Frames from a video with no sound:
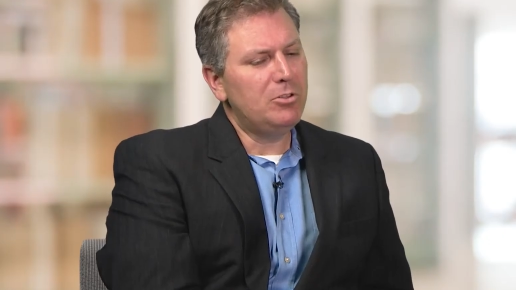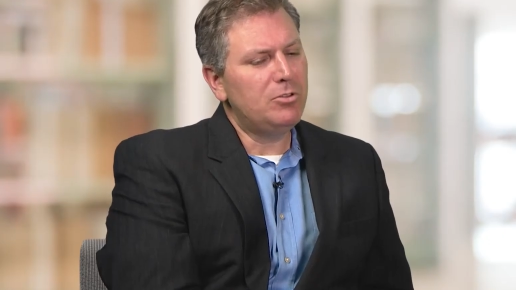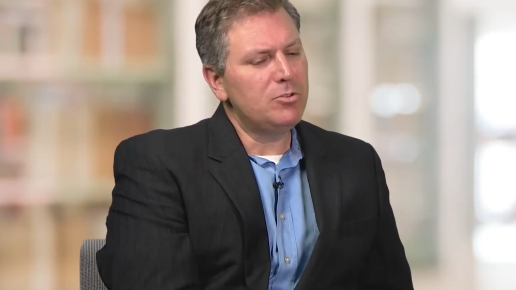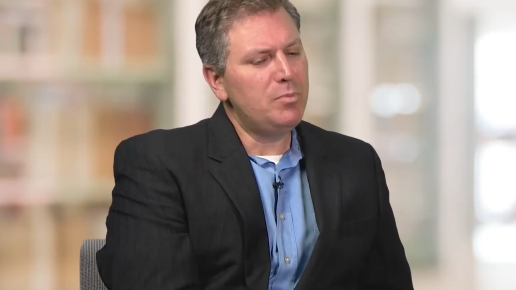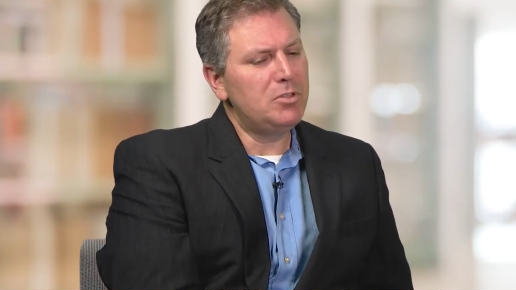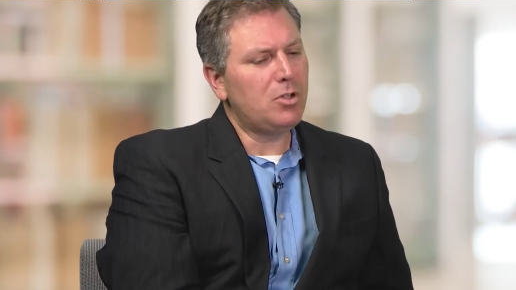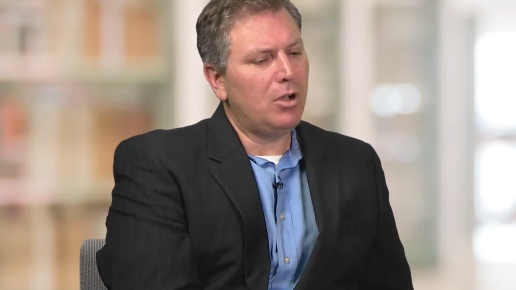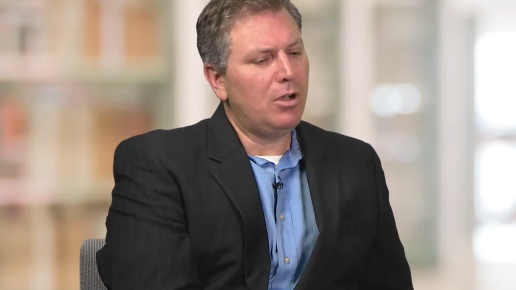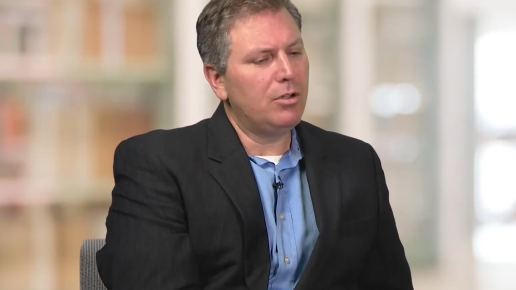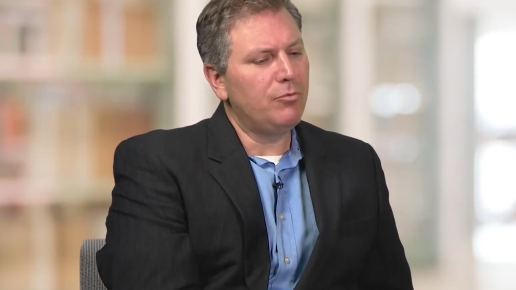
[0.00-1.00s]
There's been
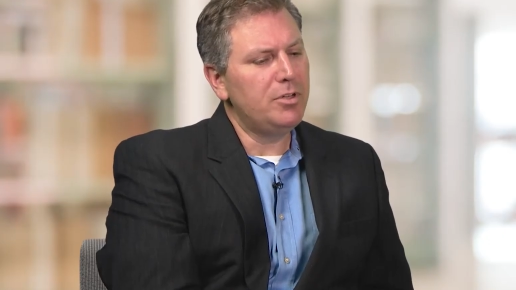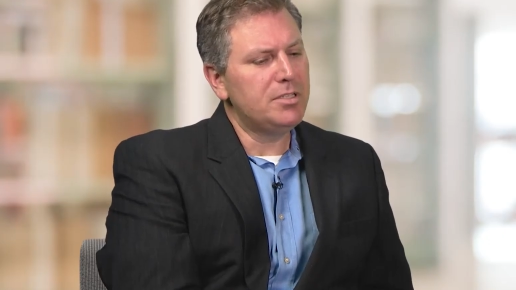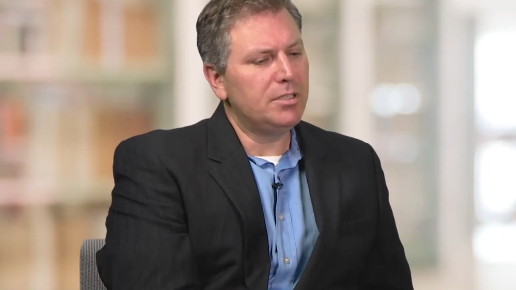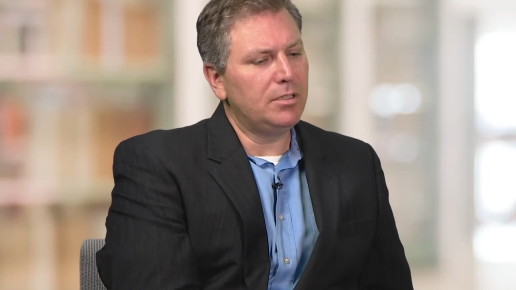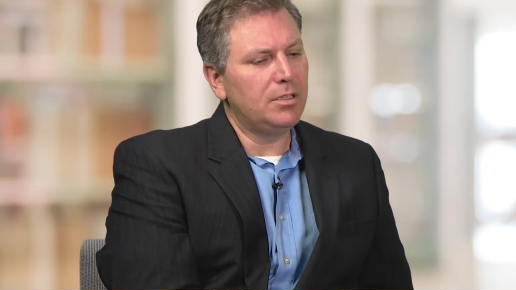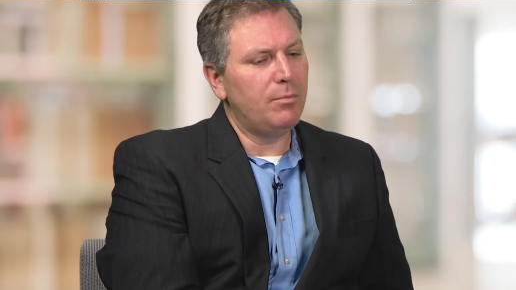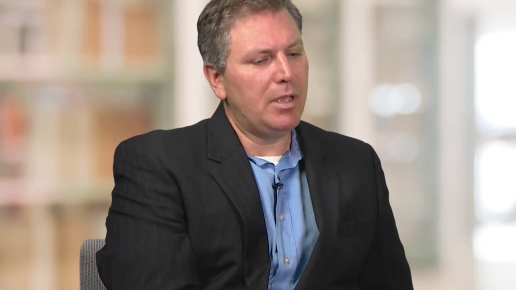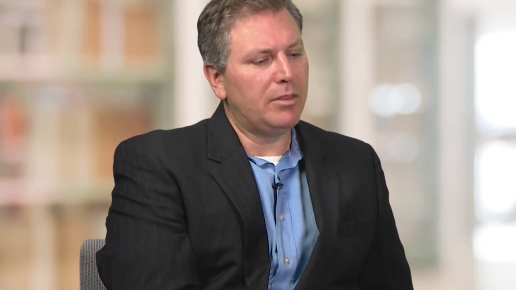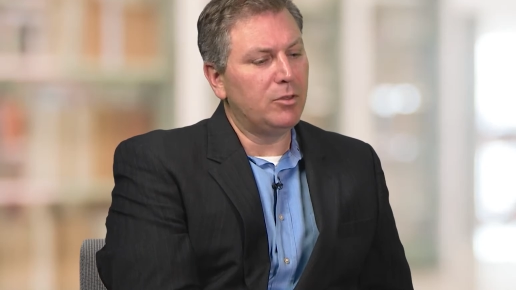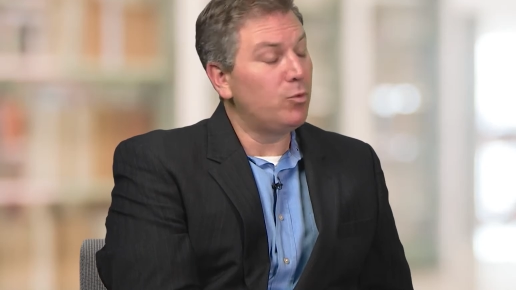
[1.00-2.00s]
talk recently
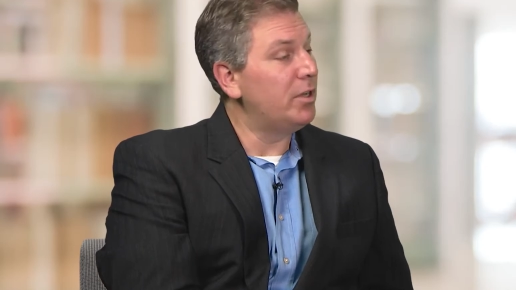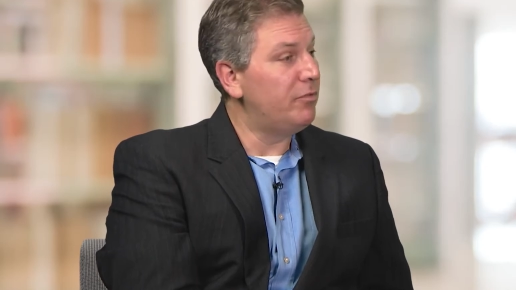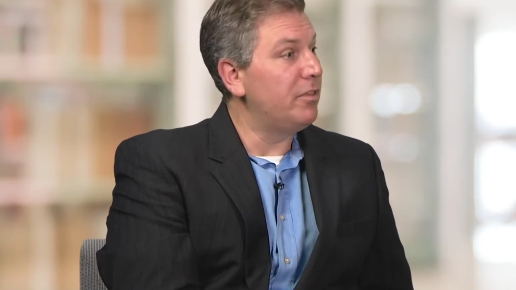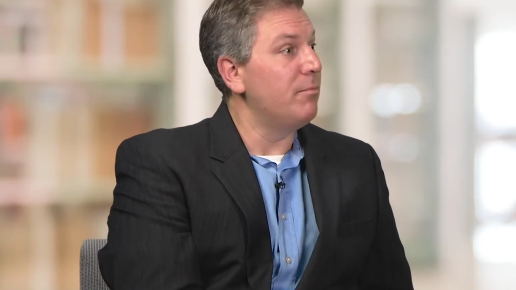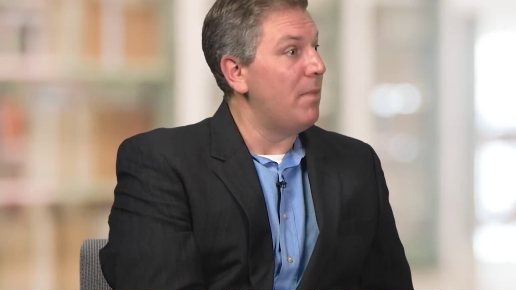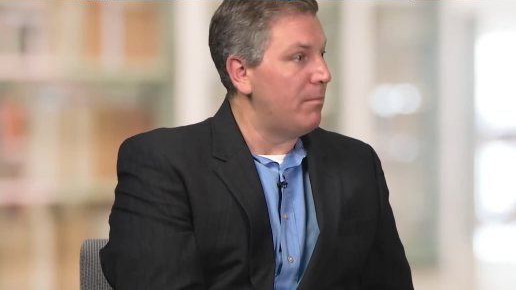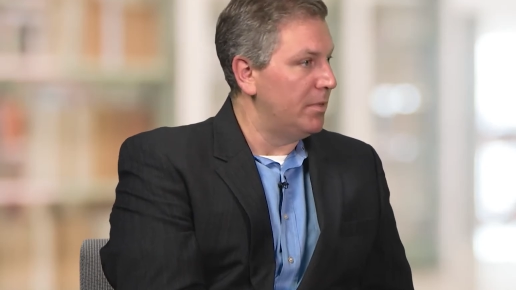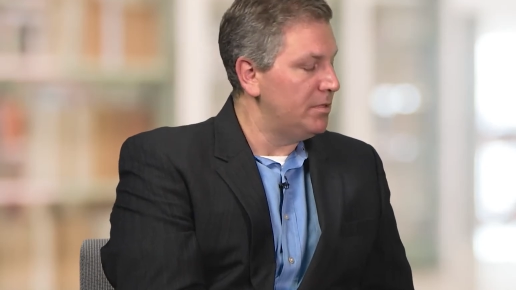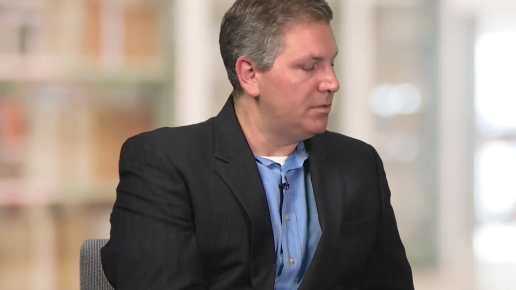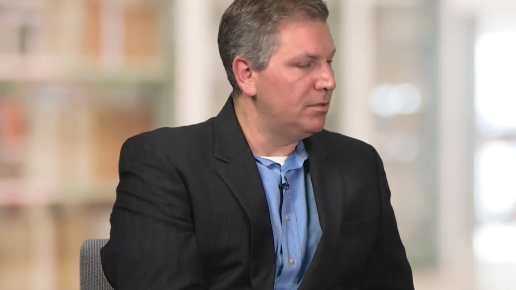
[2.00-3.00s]
about the 25th
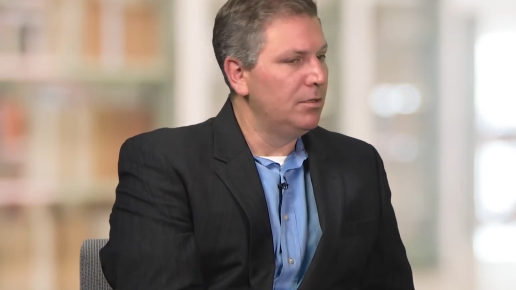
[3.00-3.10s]
Amendment,